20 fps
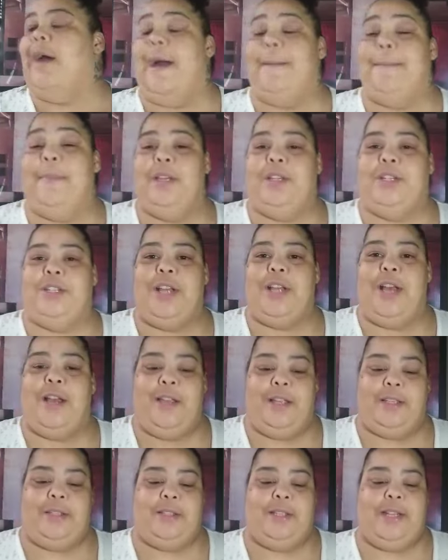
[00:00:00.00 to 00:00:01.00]
I missed y'all
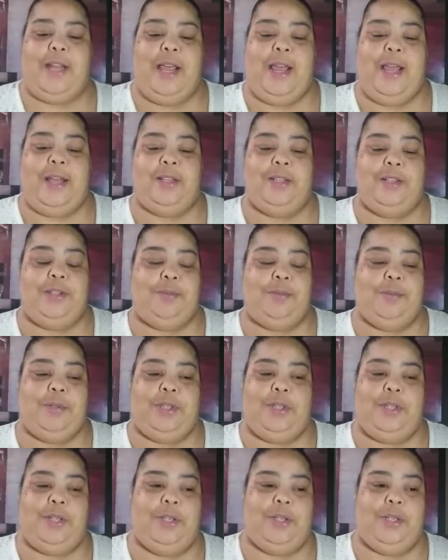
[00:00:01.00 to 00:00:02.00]
yesterday. I just
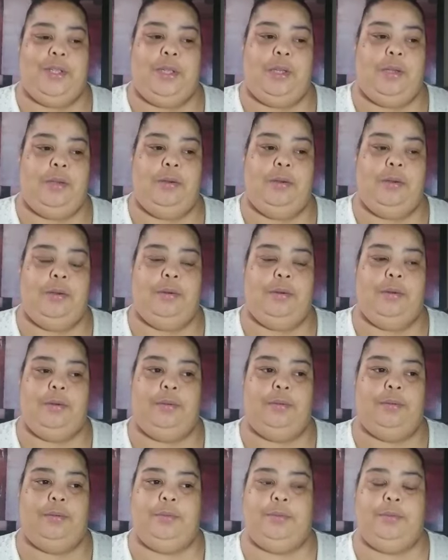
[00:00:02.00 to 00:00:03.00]
was just
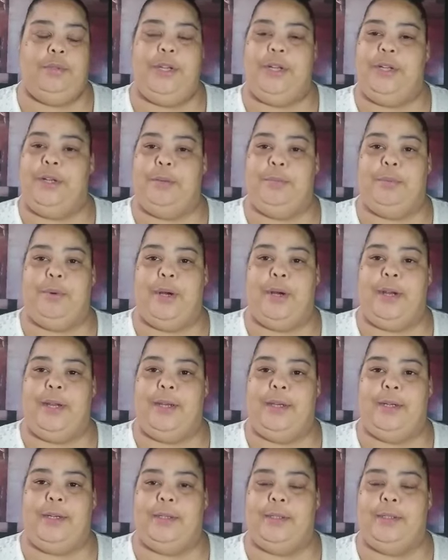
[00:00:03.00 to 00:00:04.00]
needed a
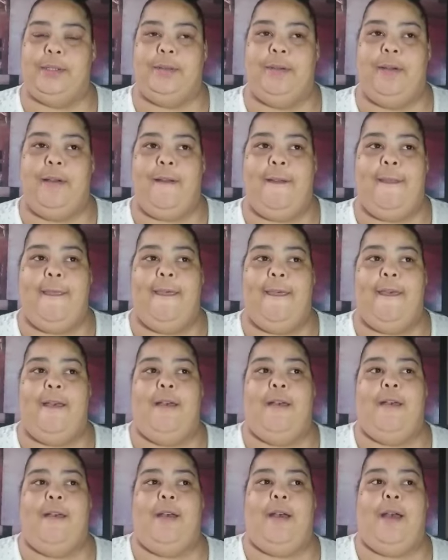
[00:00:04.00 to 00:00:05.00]
break.
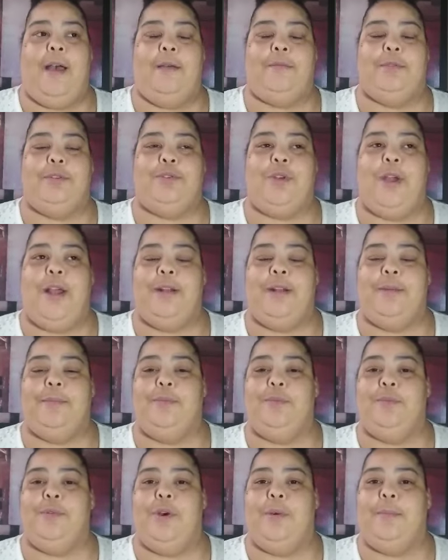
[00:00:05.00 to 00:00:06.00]
I was trying
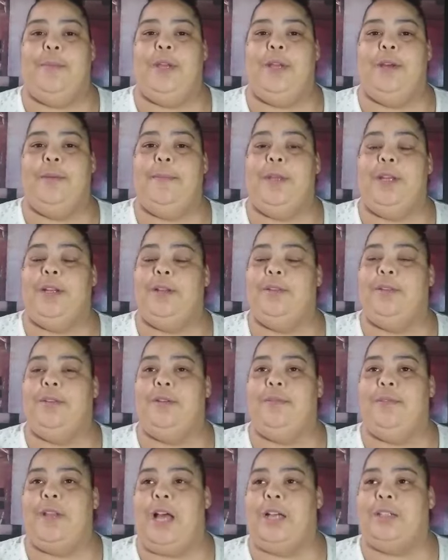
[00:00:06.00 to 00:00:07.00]
to, you know, be committed to
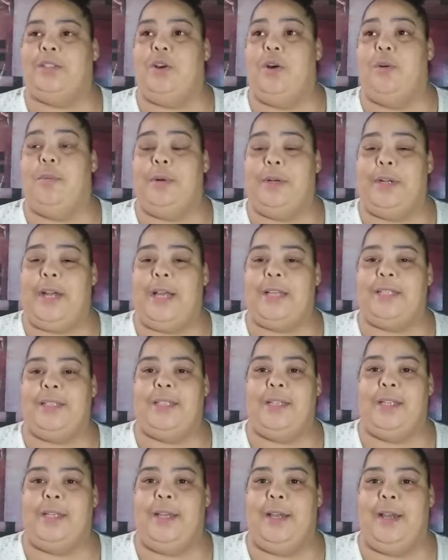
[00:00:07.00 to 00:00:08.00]
the Vlogtober, and I
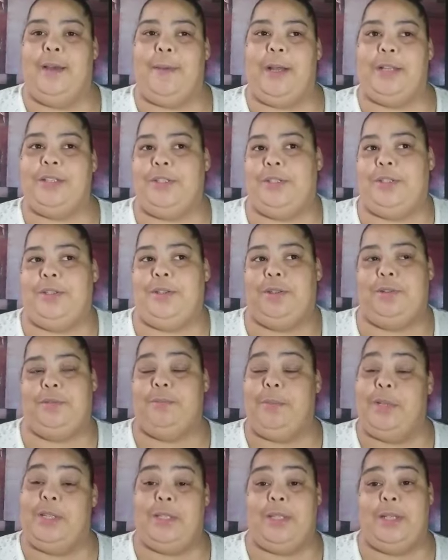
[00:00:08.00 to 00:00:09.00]
still am. I just
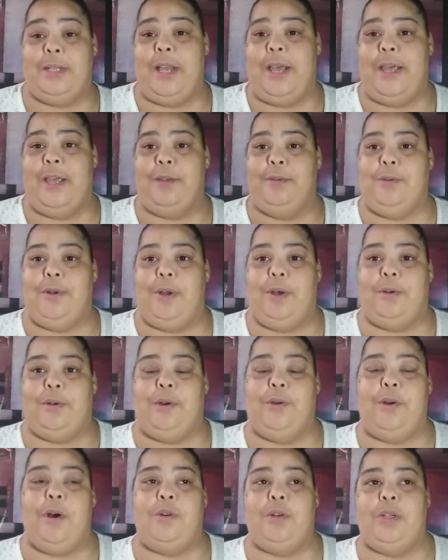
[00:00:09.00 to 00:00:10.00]
missed the day, you know.
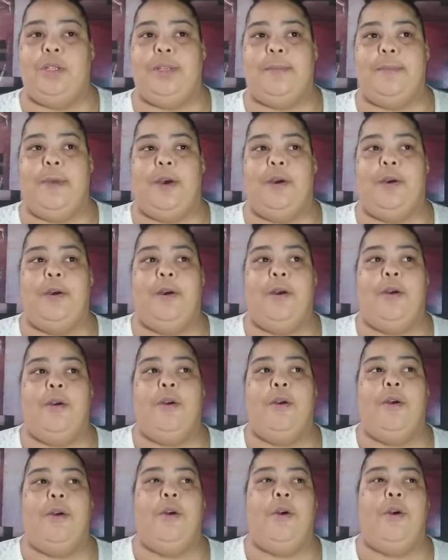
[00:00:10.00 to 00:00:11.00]
Don't hold it to my
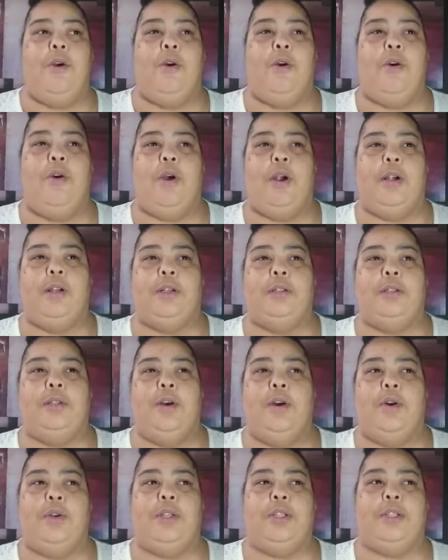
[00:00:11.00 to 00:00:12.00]
heart.
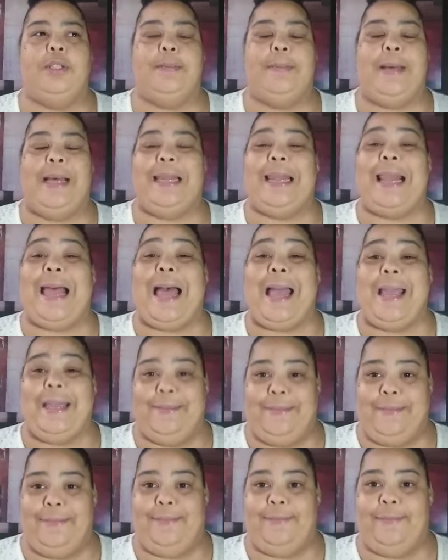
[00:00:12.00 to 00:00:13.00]
Hold it to my
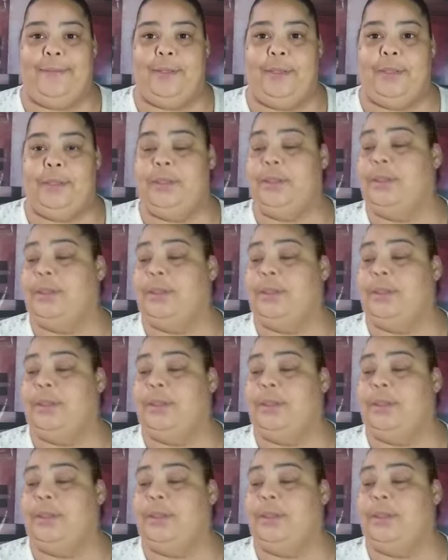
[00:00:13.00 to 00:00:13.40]
life.